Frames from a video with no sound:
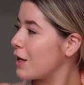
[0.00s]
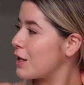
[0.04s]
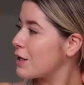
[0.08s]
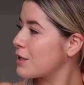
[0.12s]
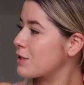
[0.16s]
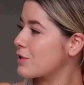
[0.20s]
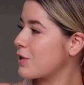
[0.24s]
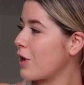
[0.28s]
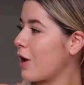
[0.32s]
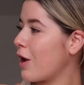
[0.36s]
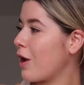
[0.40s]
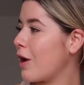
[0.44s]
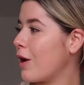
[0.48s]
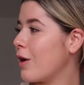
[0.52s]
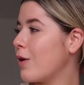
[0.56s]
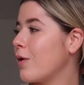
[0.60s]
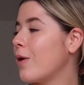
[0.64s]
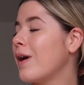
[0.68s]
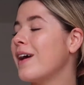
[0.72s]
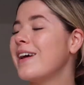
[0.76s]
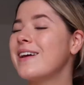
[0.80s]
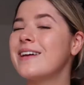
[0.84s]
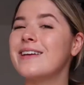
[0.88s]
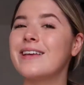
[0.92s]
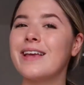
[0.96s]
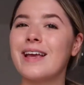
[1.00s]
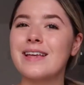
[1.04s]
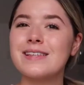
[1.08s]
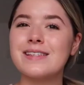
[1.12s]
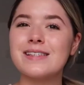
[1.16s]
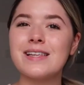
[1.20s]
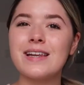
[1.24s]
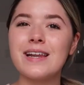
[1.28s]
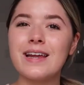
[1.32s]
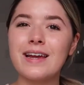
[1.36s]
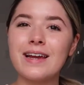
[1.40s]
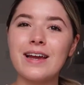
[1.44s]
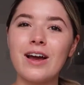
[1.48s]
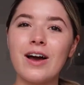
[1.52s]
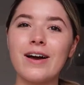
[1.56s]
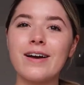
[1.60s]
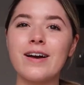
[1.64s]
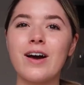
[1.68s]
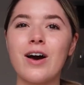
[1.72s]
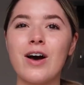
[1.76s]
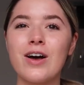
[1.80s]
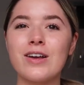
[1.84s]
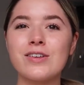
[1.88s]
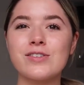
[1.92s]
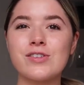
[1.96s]
So yesterday I
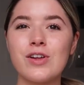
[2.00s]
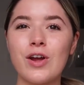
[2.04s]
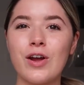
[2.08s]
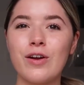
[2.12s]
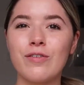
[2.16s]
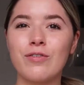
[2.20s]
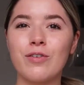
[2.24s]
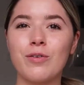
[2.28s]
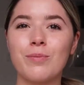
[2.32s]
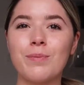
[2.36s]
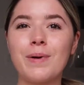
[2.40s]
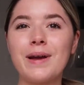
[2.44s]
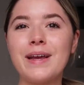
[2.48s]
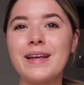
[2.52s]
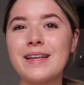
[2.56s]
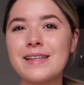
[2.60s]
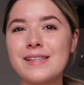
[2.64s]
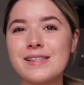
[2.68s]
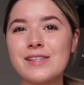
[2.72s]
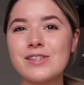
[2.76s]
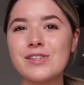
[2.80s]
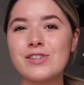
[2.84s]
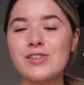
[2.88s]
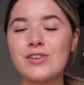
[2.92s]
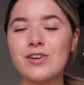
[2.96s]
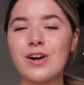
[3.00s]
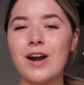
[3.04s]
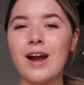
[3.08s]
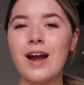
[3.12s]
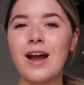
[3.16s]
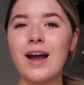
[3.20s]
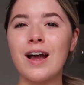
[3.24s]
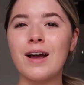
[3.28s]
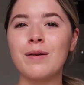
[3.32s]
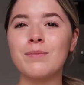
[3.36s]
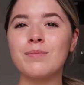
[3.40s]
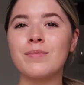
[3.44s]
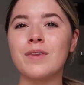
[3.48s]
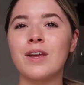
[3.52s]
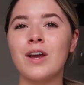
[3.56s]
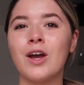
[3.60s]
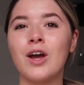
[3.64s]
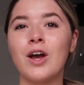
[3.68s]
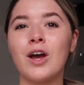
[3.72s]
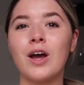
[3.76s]
asked over on my Instagram